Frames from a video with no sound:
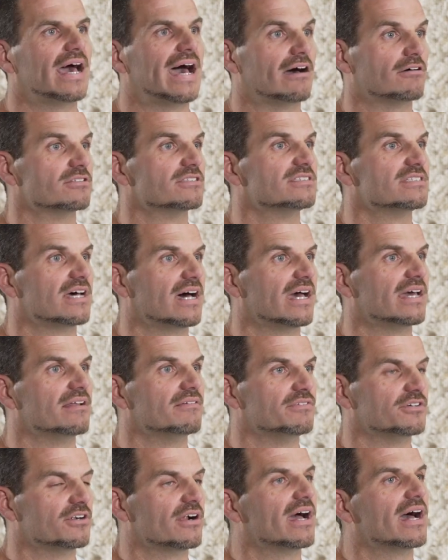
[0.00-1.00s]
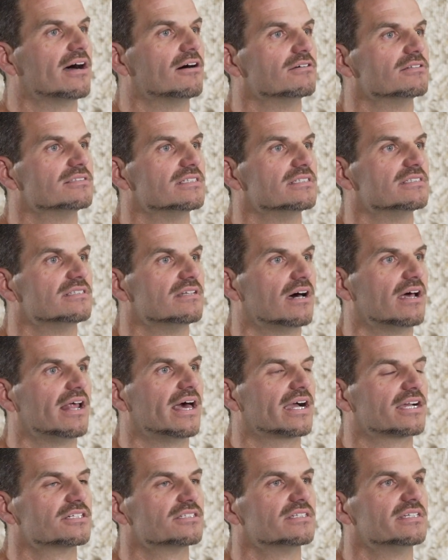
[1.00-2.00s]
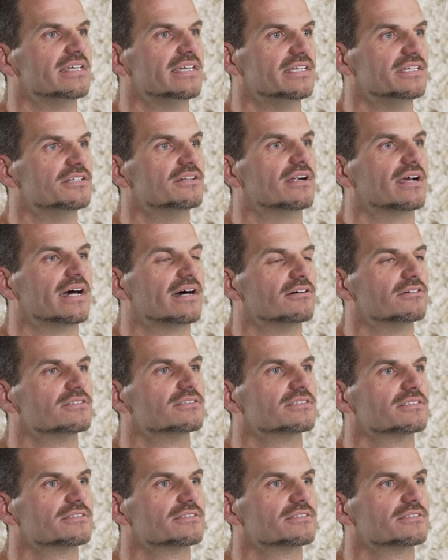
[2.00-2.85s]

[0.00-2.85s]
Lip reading: outside of your house. It's not actually in your house.